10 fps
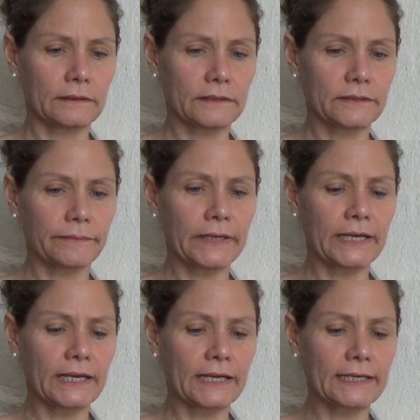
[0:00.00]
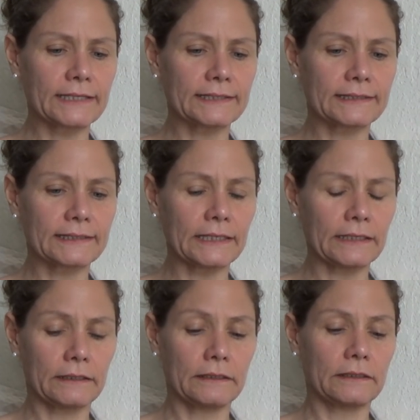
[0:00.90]
Spicy.
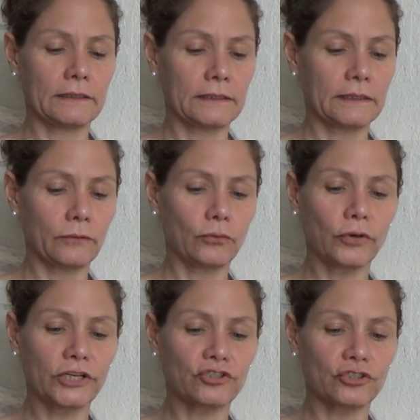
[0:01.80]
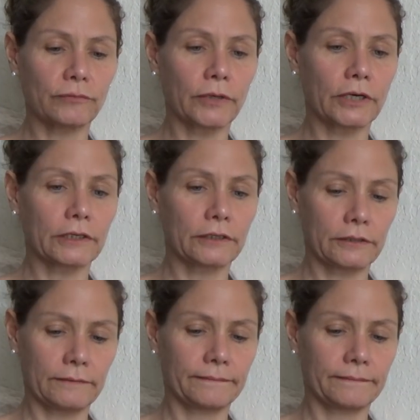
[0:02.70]
Question mark.